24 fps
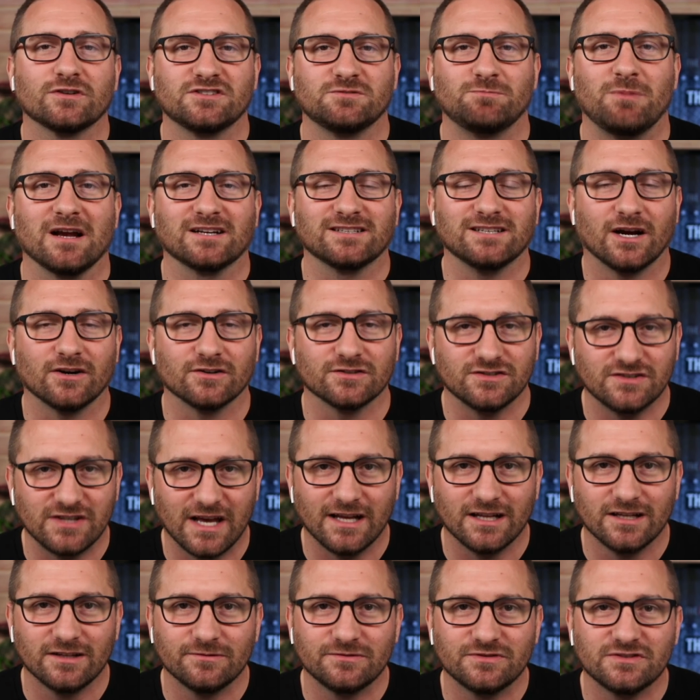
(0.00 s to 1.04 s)
respect
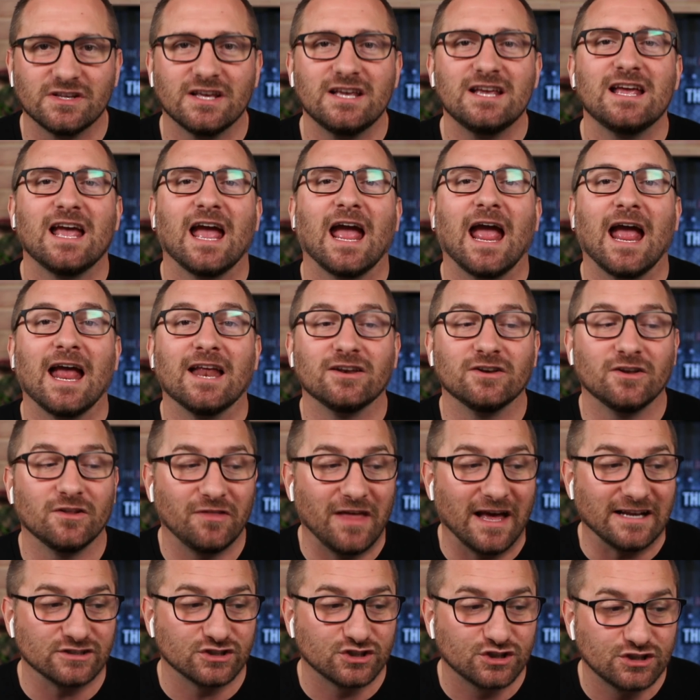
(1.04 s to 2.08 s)
ourselves, and
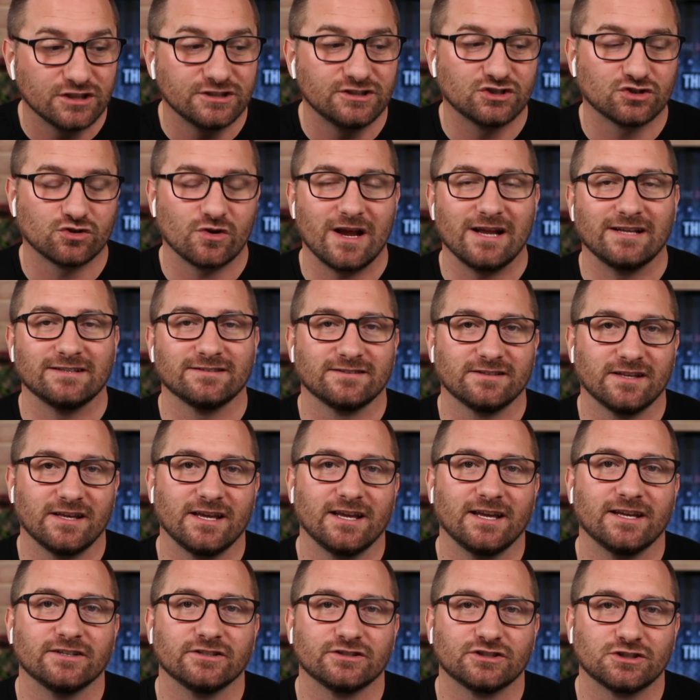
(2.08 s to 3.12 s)
that should
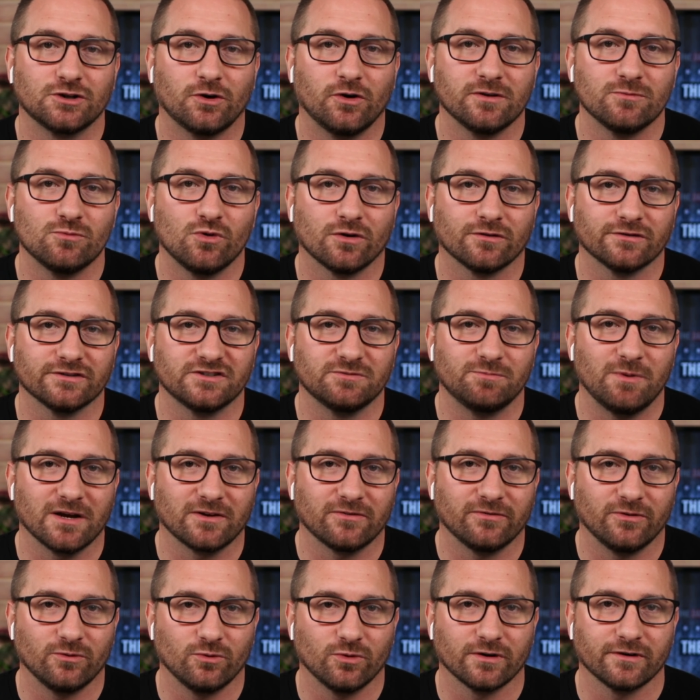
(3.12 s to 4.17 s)
translate into showing more respect
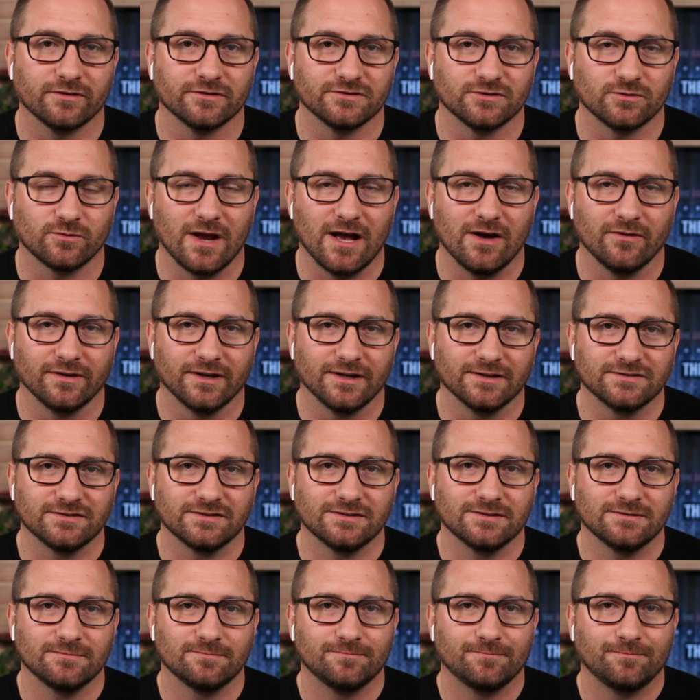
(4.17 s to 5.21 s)
for the workers around
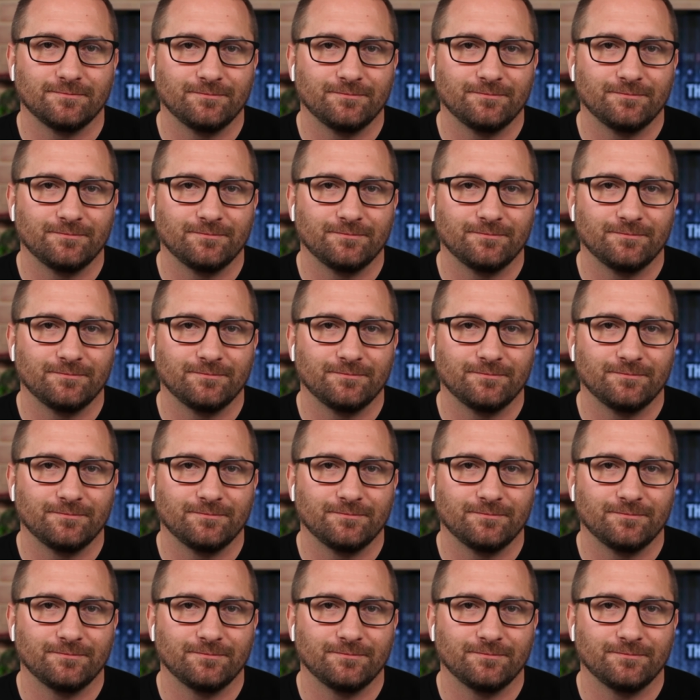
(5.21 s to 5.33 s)
us.